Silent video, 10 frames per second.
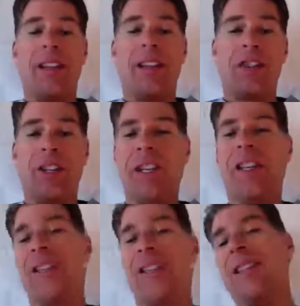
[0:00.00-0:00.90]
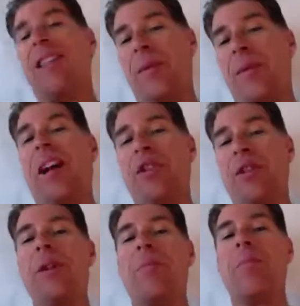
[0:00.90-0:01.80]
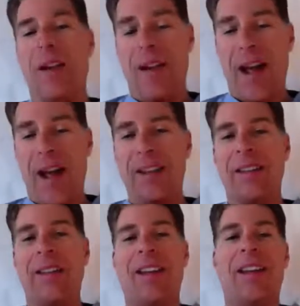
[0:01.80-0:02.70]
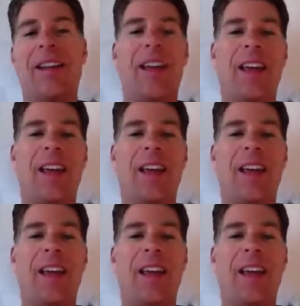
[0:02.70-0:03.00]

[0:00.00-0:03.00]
gee, this is something I should be better at. Hmm.